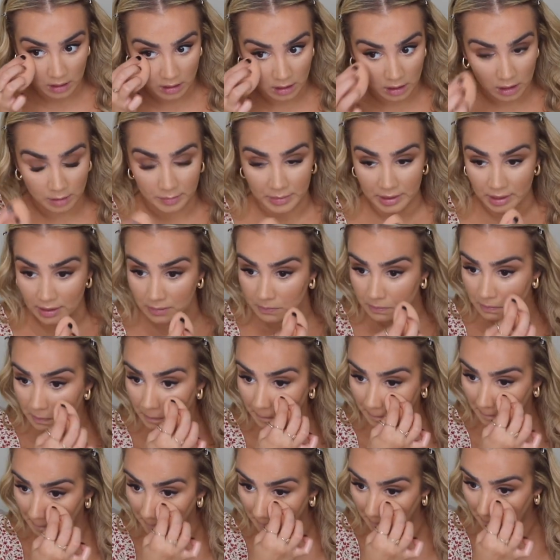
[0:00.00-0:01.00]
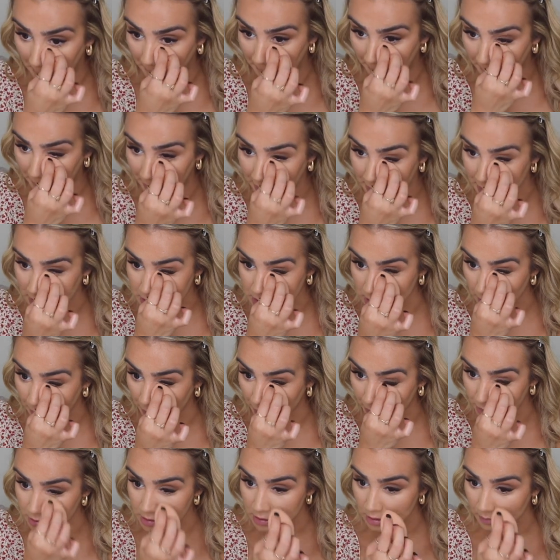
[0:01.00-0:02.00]
I mean, it's
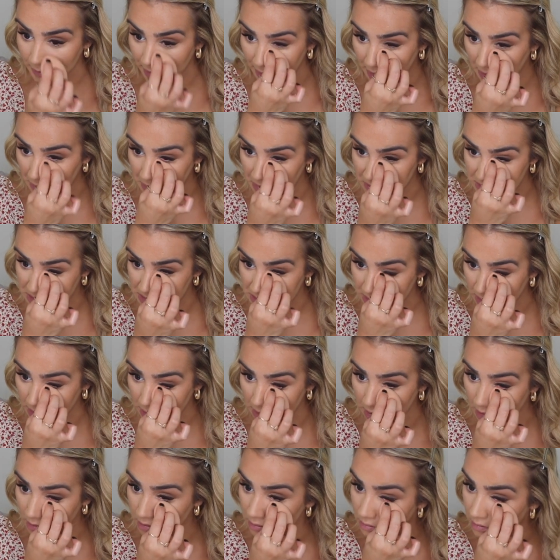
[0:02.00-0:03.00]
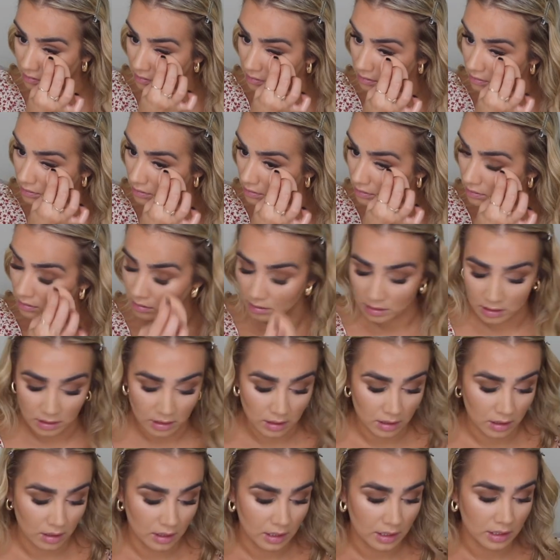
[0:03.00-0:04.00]
supposed to make it look skinnier.
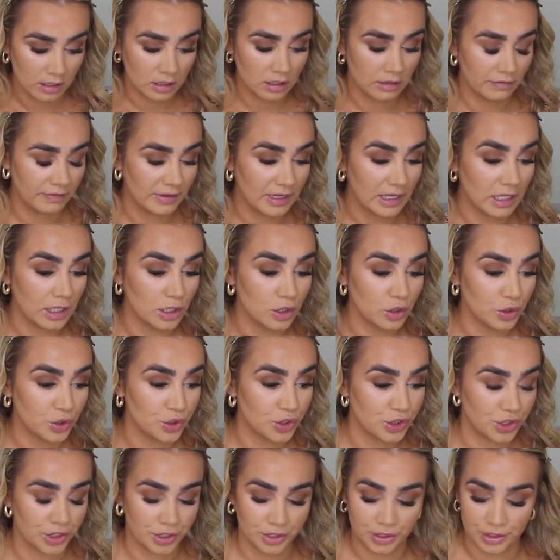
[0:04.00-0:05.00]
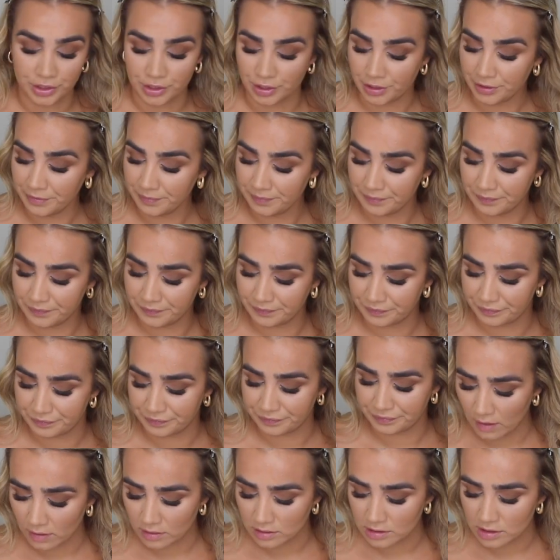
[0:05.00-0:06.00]
Give the illusion, you know.
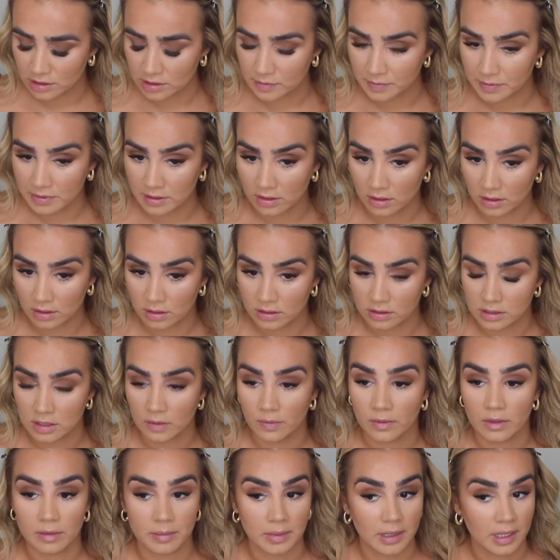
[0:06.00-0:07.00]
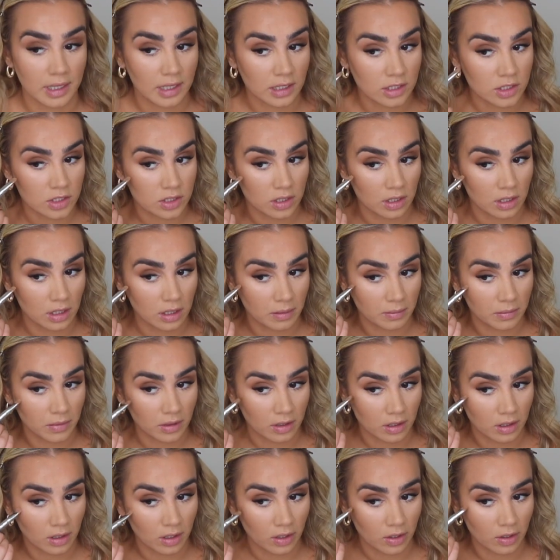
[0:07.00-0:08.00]
Just because I want to be extra, I'm
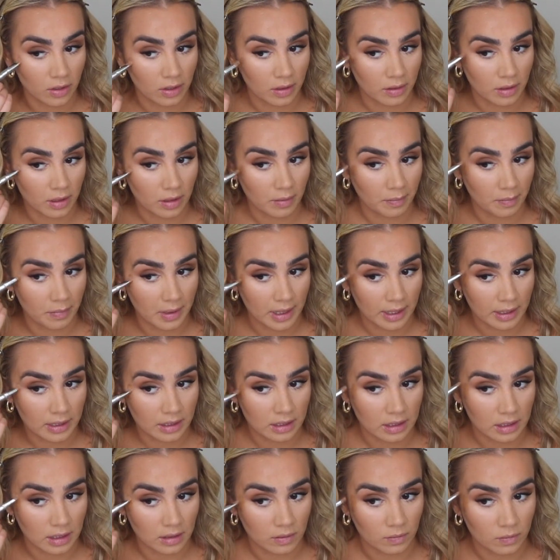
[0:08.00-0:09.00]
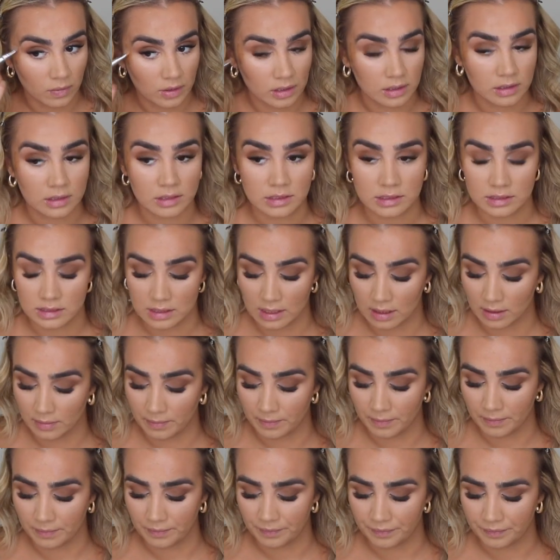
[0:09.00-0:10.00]
going to go back in with
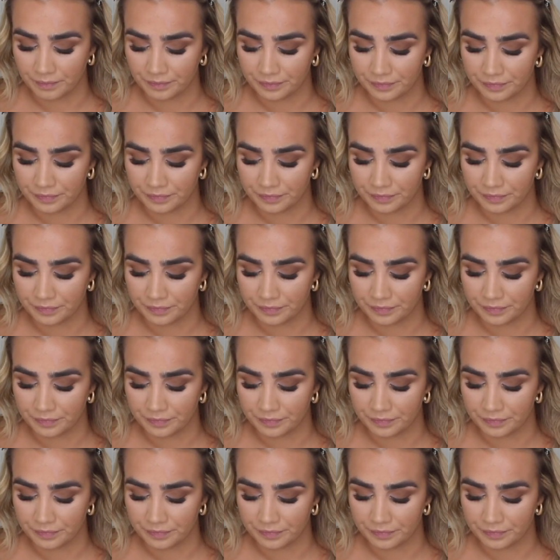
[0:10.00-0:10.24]
some...